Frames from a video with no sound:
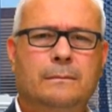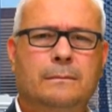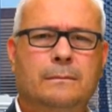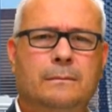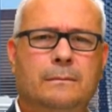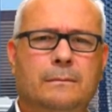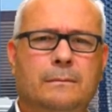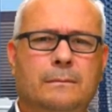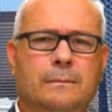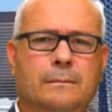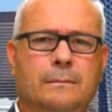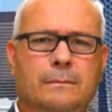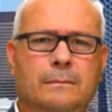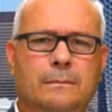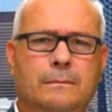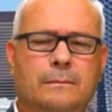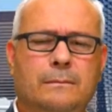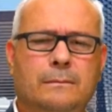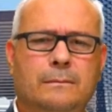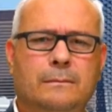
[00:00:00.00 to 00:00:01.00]

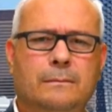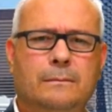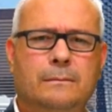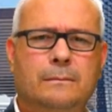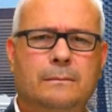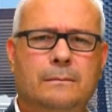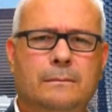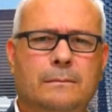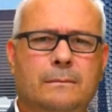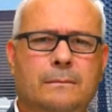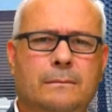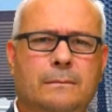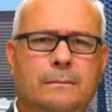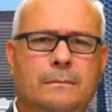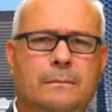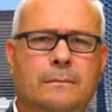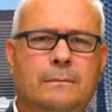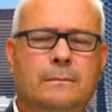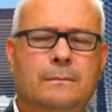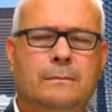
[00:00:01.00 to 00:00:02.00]

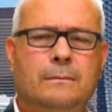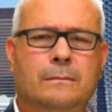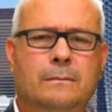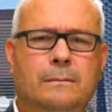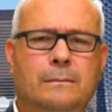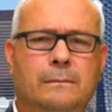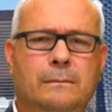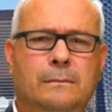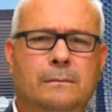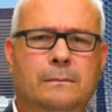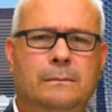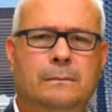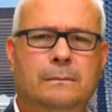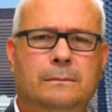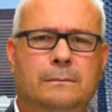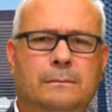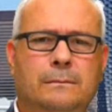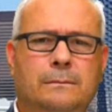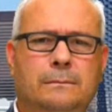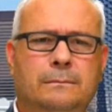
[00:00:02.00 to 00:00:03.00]

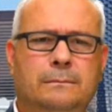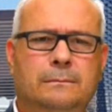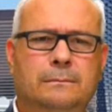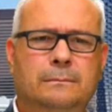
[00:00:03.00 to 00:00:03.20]
(not speaking)